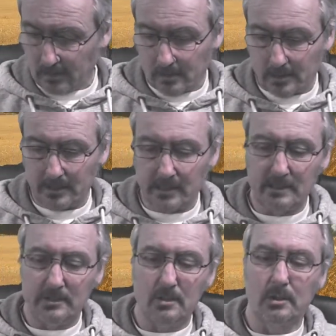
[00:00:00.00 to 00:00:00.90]
and then
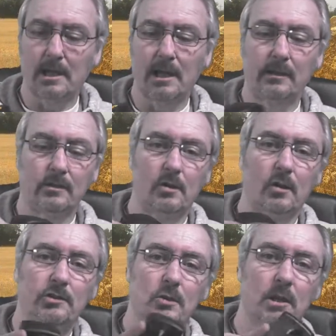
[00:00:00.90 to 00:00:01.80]
the UK. So you've got
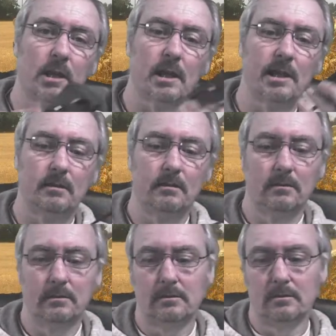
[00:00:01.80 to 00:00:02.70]
a UK
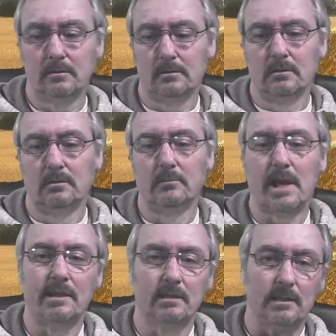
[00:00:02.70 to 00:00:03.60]

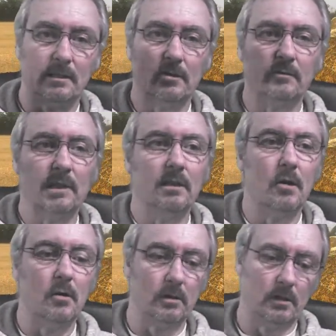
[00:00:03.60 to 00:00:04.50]
mains lead. It's not very
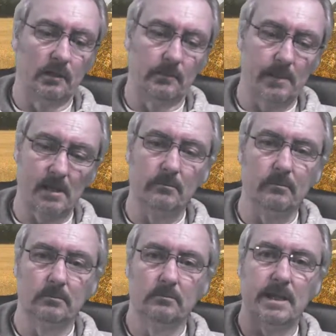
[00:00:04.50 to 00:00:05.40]
long, look, it's about a
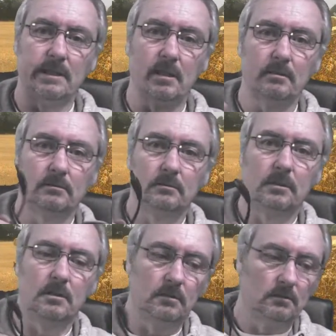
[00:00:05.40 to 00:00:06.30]
metre
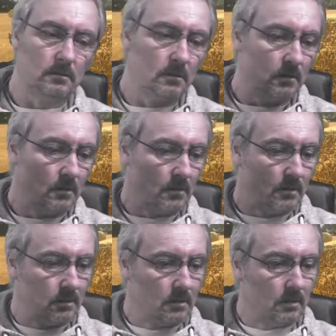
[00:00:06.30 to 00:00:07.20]
long,
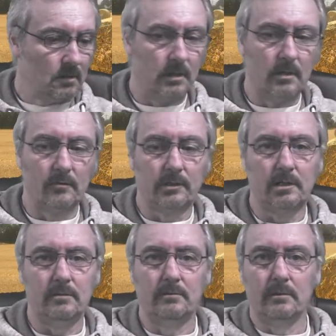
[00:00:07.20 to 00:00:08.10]
and obviously
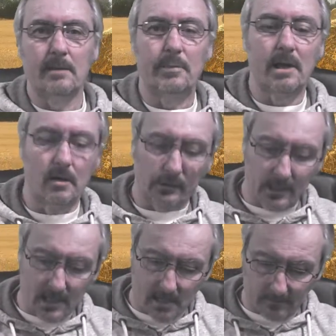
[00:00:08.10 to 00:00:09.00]
that powers it
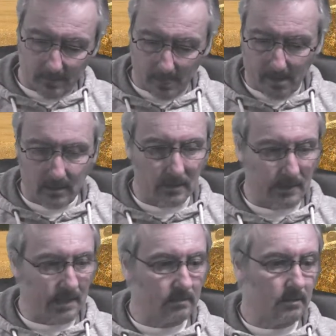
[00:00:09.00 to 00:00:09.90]
up, and
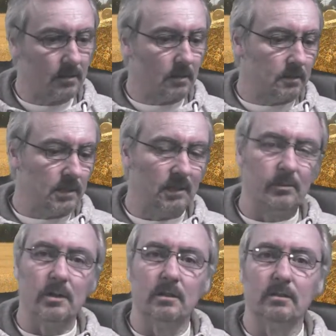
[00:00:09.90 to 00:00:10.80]
then you can put
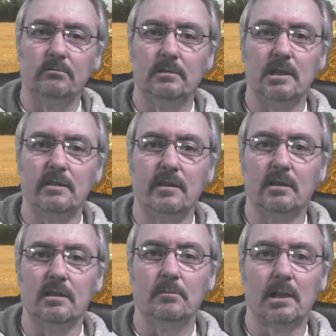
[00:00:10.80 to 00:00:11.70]
your
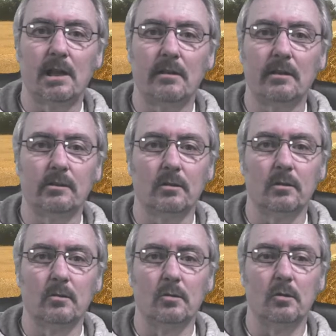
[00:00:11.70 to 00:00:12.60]
DVD player into it,
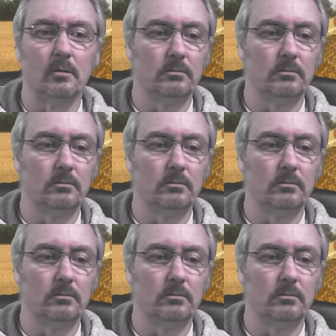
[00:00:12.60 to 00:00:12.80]
or